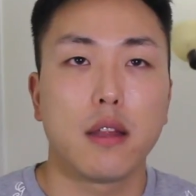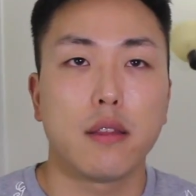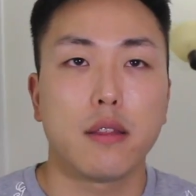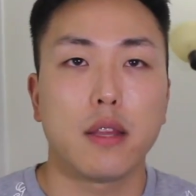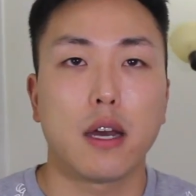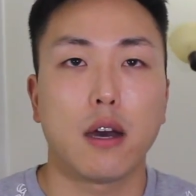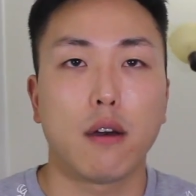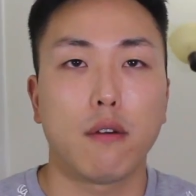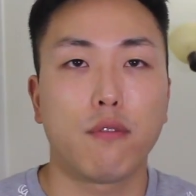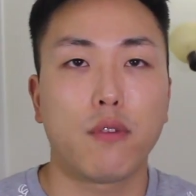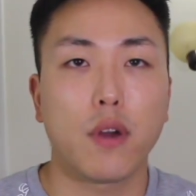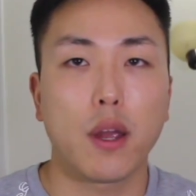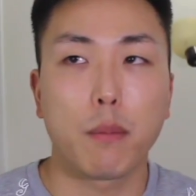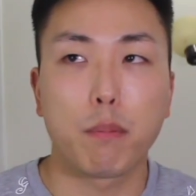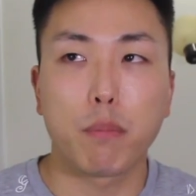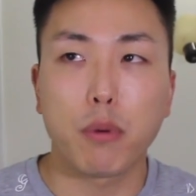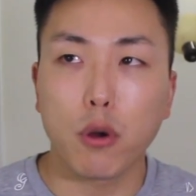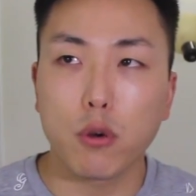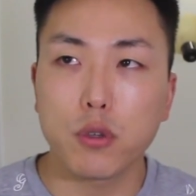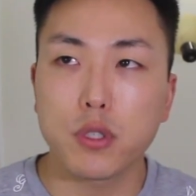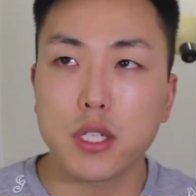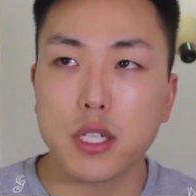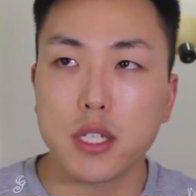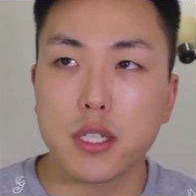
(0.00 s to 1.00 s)
Now,
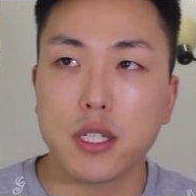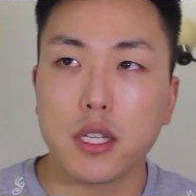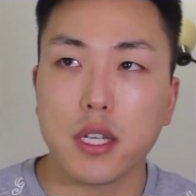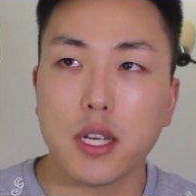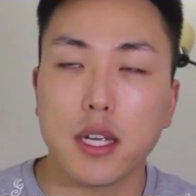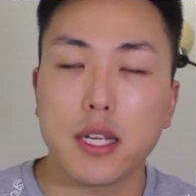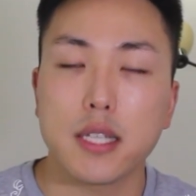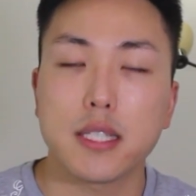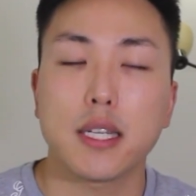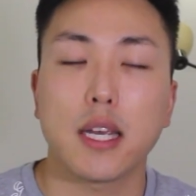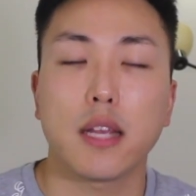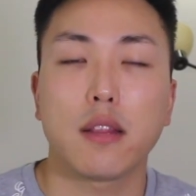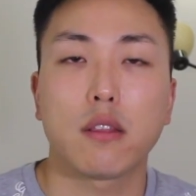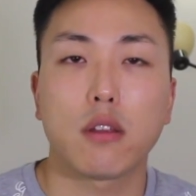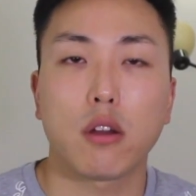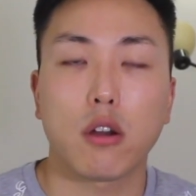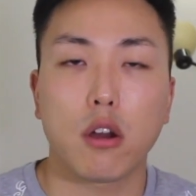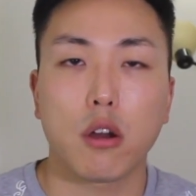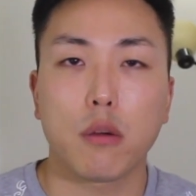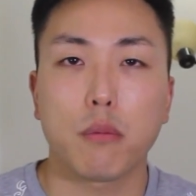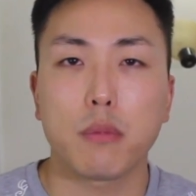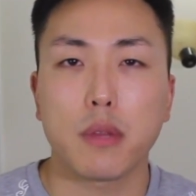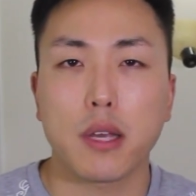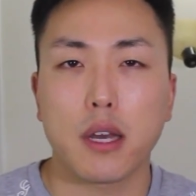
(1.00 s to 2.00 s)
fibrosis is a
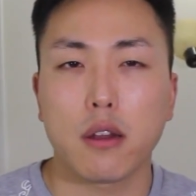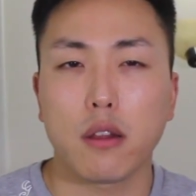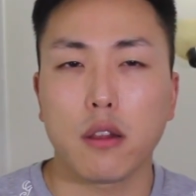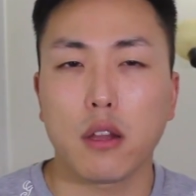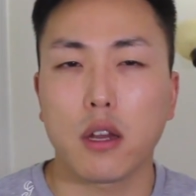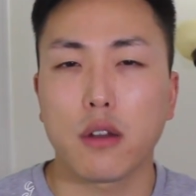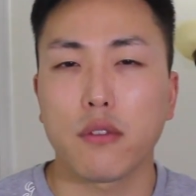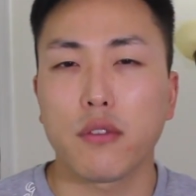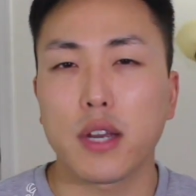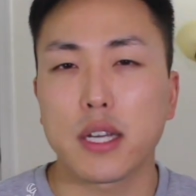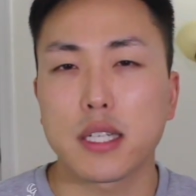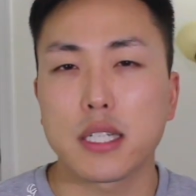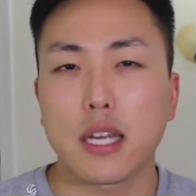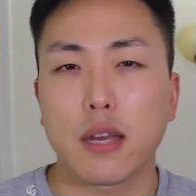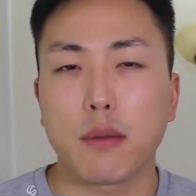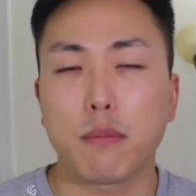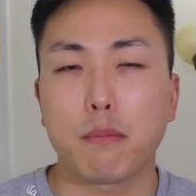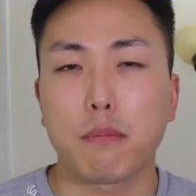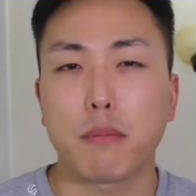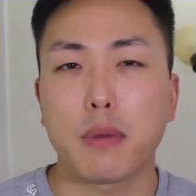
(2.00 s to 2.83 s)
term that a lot of you guys